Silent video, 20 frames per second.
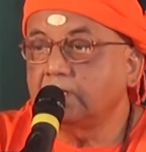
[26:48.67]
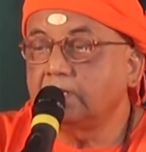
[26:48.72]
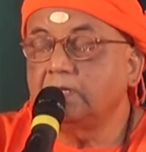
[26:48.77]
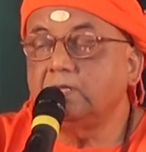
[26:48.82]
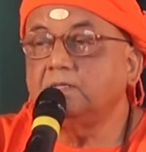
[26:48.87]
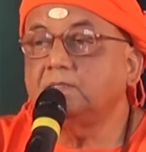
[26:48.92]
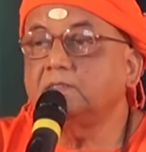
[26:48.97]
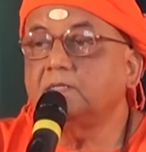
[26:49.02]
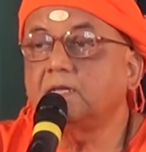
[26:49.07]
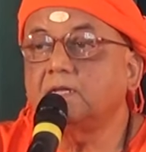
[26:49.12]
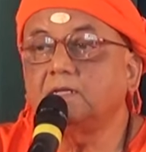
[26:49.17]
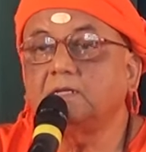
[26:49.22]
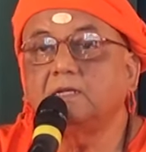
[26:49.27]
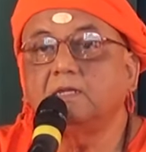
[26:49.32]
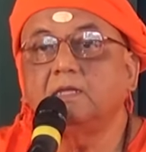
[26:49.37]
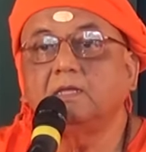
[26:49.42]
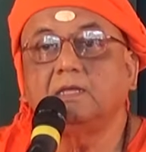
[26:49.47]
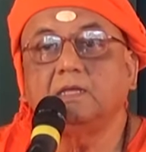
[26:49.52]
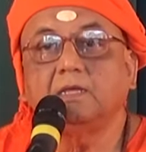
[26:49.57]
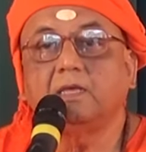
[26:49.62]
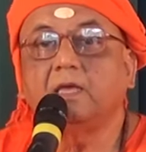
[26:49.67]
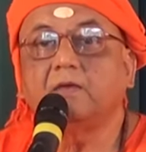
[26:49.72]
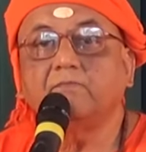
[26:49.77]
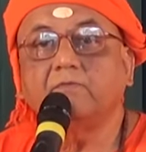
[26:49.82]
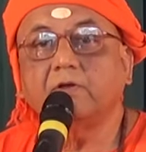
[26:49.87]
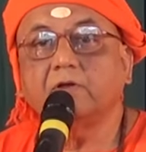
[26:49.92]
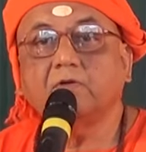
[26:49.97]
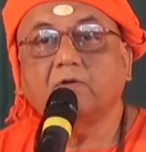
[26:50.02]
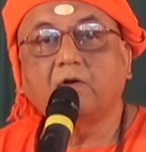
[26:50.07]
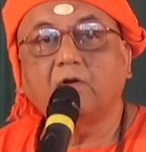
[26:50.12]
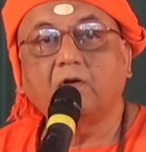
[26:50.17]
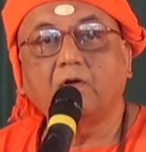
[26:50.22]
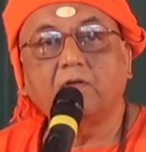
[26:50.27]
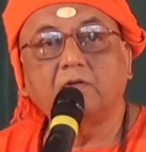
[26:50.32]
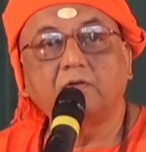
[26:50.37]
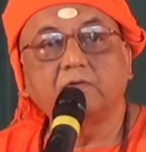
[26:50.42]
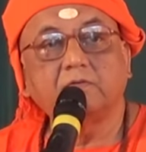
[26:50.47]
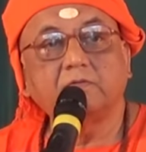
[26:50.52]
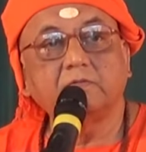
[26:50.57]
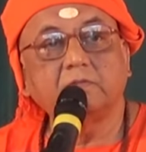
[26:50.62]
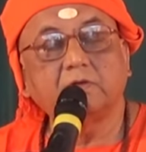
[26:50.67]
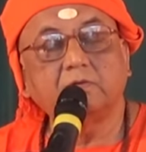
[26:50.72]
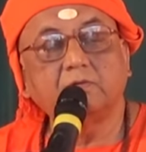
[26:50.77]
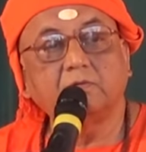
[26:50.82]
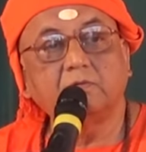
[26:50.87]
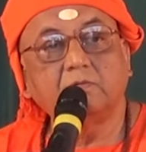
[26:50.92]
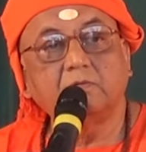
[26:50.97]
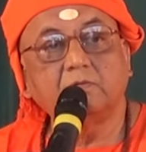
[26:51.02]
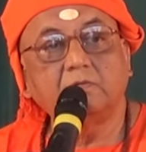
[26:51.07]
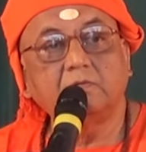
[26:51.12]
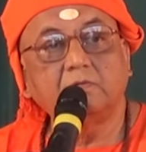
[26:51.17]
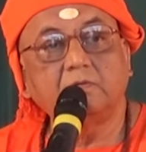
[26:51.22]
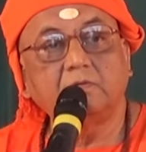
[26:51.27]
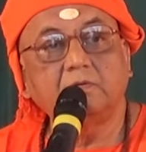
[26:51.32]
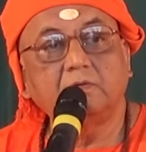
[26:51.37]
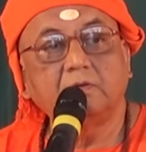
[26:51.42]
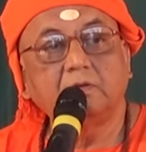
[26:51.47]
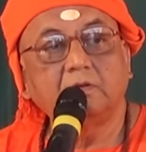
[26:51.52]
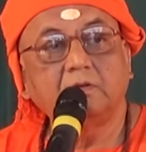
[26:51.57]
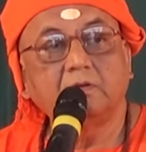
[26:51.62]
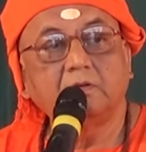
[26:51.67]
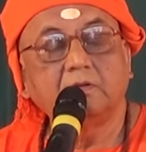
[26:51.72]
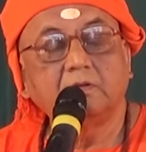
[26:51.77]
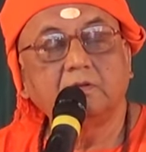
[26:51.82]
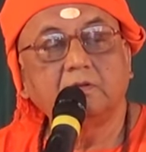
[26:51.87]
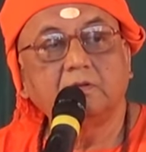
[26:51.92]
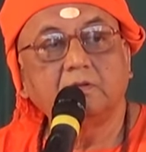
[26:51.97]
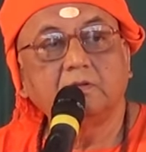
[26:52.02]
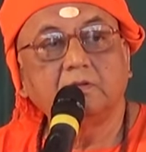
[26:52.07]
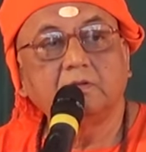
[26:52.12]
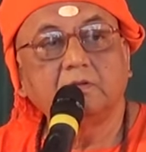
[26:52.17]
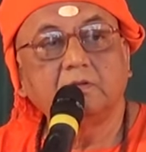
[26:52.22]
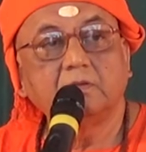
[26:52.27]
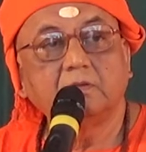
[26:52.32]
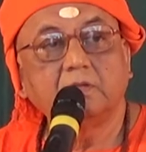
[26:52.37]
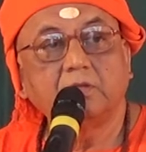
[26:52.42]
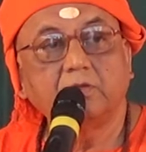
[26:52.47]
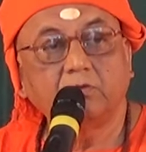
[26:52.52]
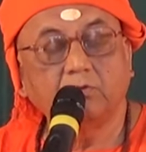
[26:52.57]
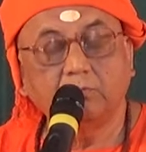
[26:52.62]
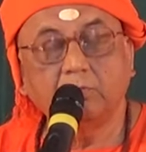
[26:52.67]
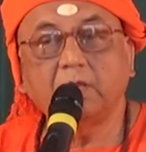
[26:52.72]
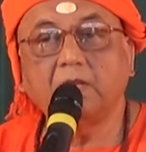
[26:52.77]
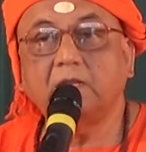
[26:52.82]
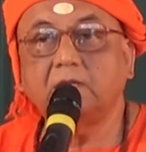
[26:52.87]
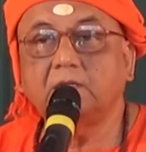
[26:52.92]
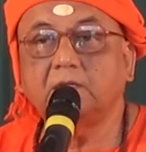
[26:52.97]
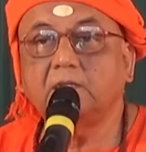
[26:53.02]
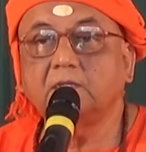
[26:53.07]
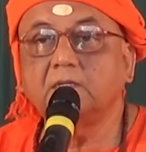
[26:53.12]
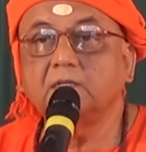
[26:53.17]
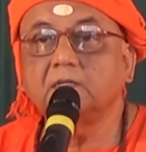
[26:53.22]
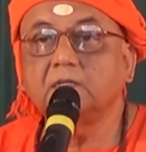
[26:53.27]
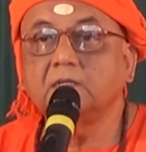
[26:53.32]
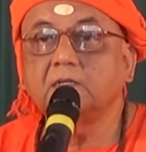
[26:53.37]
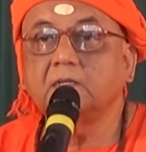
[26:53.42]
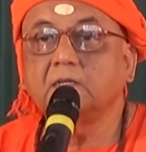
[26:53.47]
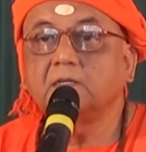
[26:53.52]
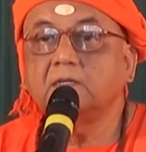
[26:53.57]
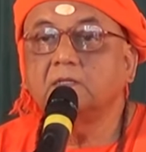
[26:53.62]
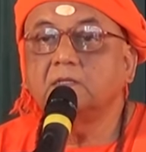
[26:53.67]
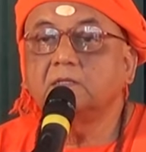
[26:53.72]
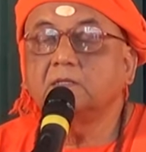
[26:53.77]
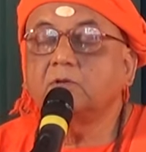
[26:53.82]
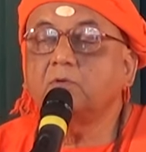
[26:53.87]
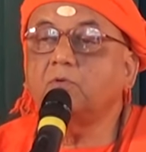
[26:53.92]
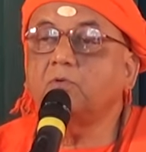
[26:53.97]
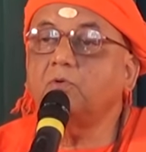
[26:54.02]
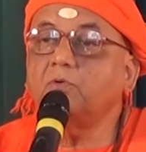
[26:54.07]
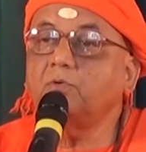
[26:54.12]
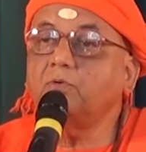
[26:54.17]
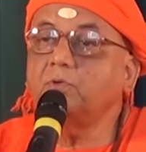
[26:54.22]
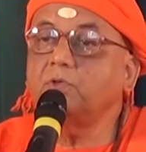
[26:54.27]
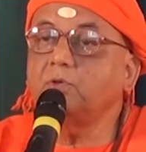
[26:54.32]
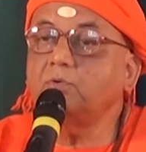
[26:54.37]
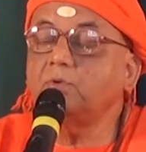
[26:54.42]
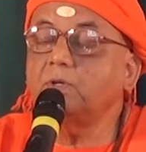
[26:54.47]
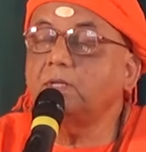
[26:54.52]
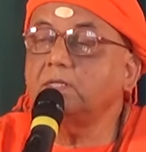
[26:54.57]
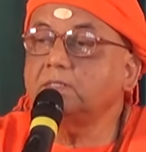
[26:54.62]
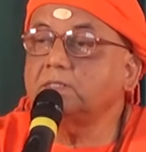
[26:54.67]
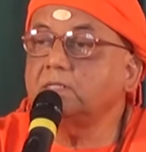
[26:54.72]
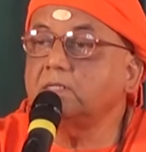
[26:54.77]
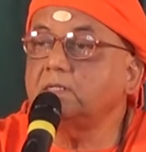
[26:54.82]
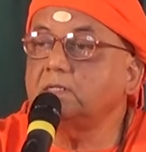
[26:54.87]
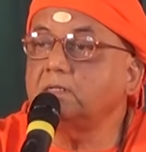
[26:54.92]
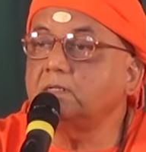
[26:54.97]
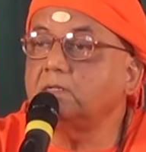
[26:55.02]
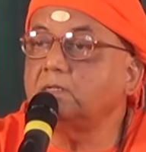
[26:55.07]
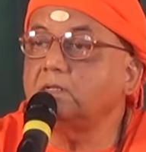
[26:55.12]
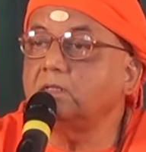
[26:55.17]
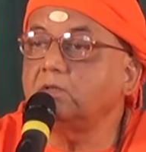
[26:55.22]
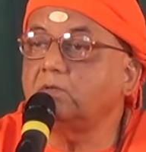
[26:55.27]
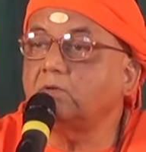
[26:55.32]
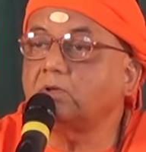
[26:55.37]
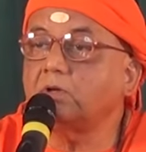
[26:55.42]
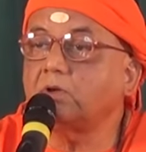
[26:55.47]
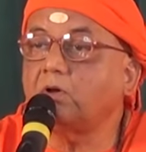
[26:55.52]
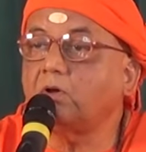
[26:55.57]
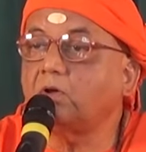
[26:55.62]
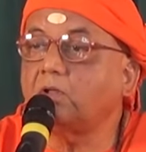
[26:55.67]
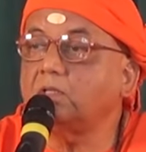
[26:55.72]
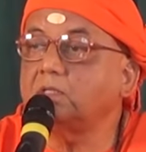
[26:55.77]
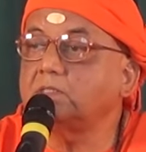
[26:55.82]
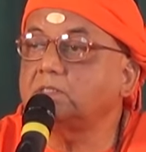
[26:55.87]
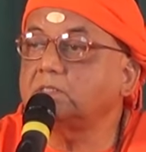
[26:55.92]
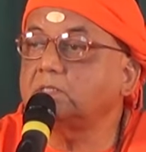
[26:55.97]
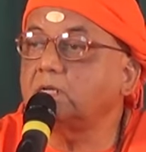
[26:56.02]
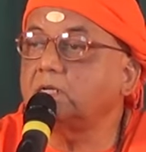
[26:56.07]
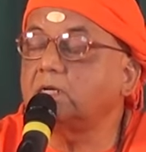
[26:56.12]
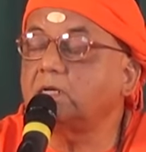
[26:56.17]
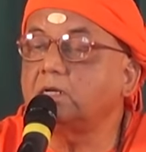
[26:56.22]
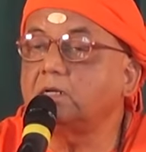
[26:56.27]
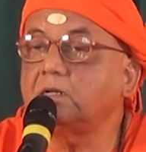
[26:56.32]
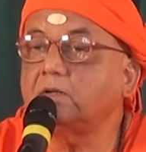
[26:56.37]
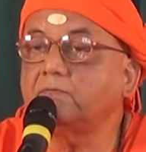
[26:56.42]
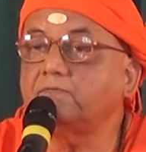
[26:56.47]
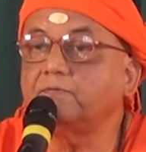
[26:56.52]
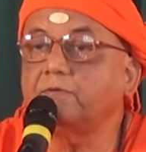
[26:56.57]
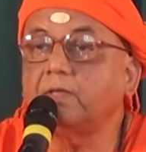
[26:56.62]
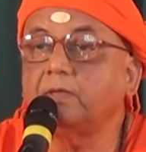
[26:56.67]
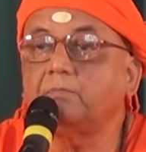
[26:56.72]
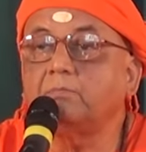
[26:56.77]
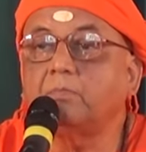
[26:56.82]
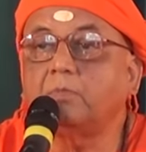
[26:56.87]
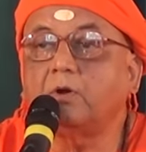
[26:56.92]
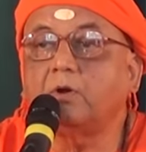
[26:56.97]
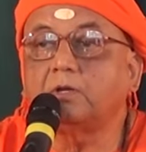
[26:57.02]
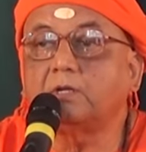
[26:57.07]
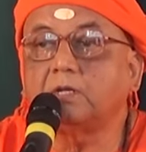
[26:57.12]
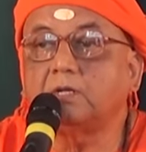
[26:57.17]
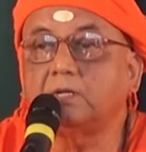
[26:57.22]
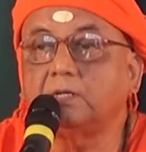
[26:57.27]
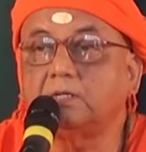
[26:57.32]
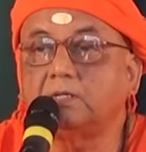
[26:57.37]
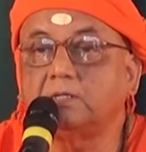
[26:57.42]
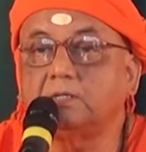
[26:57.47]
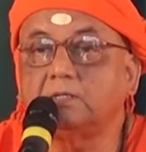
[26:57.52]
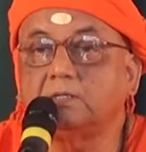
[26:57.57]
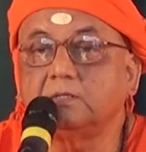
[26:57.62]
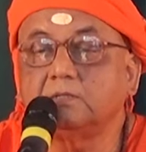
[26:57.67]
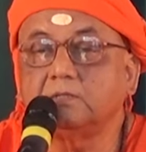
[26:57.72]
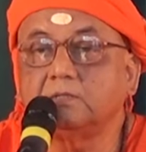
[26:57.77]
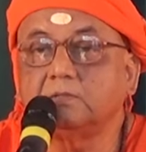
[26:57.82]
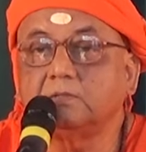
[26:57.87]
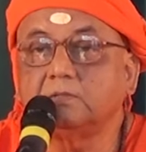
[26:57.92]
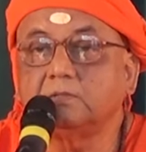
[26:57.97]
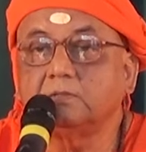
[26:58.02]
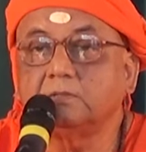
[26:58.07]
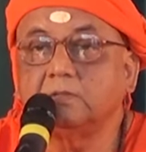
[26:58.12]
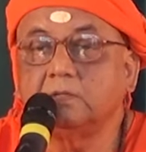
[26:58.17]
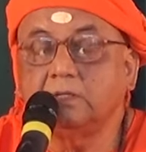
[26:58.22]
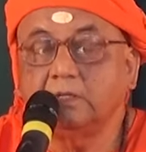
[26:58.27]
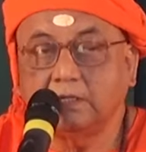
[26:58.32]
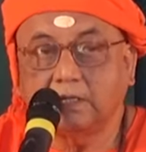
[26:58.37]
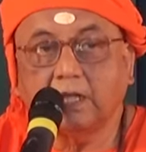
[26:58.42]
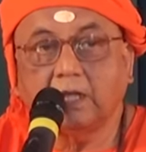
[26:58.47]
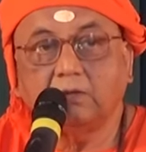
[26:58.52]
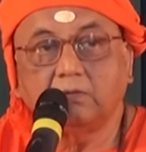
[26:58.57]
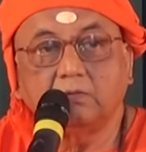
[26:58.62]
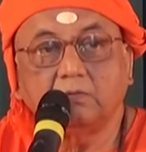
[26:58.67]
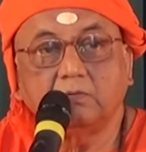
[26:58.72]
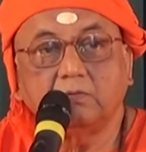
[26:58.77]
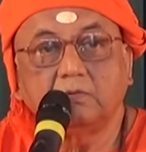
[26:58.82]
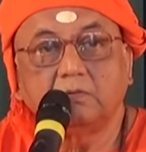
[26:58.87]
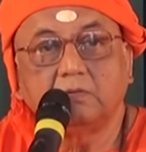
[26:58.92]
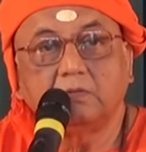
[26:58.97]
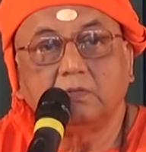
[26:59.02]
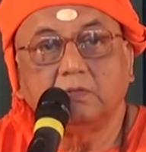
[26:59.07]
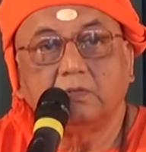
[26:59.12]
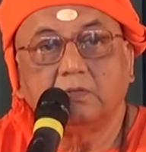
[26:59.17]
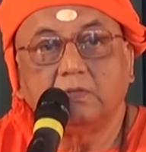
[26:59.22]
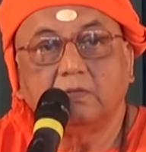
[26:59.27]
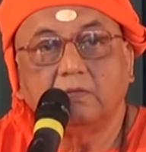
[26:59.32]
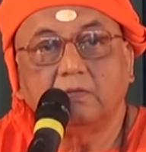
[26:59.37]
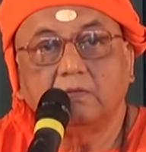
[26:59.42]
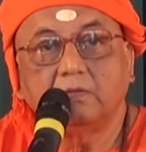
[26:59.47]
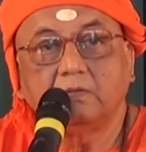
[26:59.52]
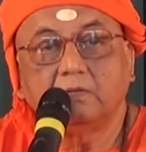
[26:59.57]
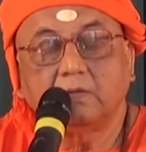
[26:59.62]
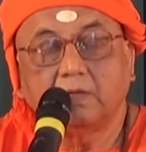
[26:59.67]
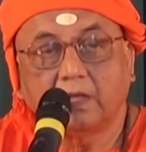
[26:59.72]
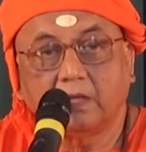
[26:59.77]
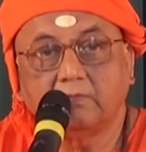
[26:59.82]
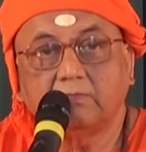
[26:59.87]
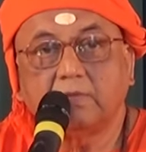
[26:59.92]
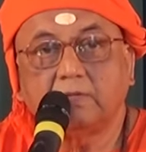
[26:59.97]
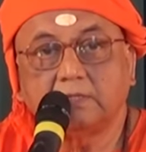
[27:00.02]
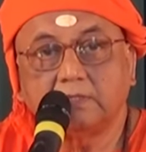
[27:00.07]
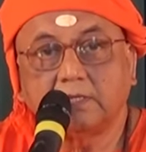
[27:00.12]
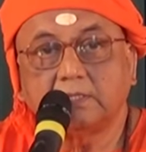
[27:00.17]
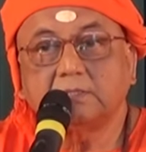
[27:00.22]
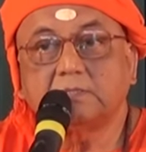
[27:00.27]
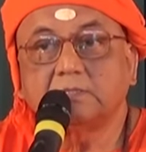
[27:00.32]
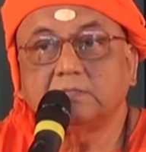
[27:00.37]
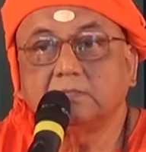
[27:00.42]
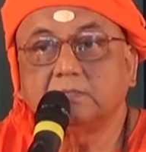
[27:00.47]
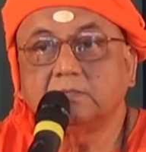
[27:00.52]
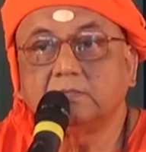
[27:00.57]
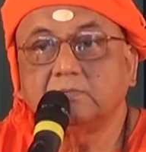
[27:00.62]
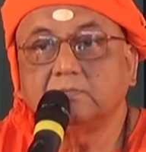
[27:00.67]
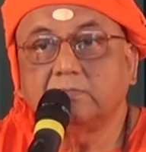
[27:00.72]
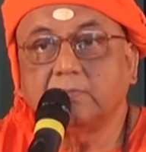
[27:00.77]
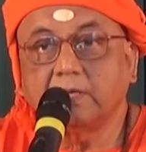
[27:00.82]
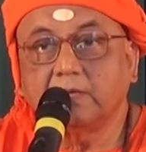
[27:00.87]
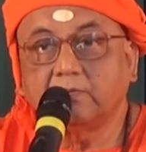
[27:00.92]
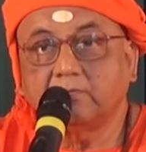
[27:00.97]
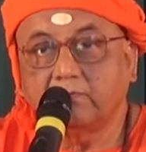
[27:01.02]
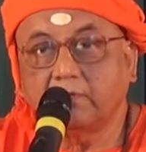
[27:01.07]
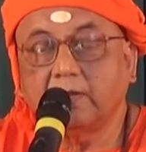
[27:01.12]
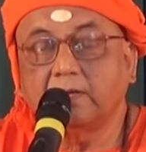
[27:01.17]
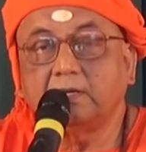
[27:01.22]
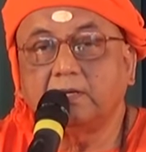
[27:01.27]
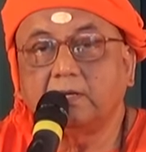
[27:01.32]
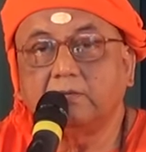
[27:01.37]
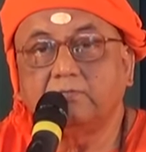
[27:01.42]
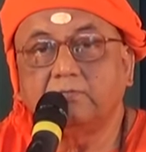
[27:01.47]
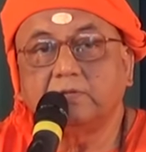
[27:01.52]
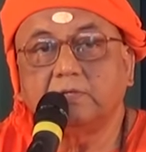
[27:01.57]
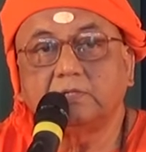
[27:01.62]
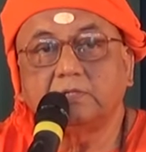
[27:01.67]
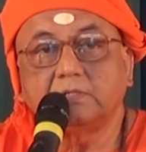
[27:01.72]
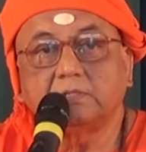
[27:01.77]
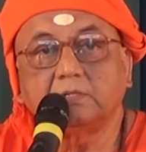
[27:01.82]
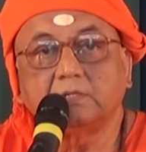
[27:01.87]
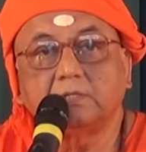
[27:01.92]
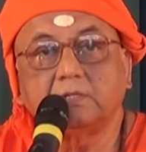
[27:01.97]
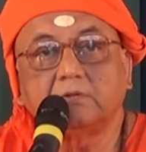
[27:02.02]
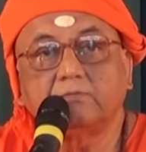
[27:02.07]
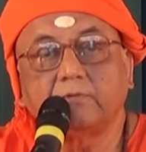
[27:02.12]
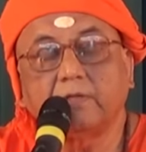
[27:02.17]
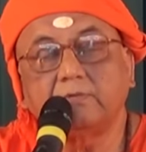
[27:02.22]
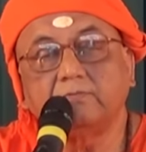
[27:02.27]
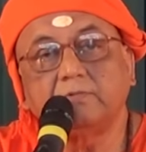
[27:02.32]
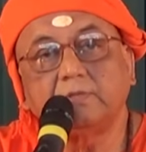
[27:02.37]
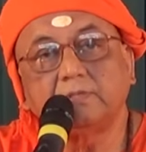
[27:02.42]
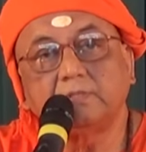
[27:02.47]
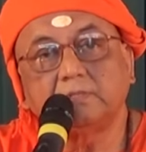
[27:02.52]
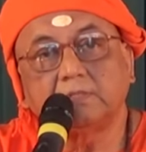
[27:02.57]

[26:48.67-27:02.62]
he said, he gave a call to the whole humanity, that, oh, you listen, you are all children of immortality. Now, I will just make one deviation. When we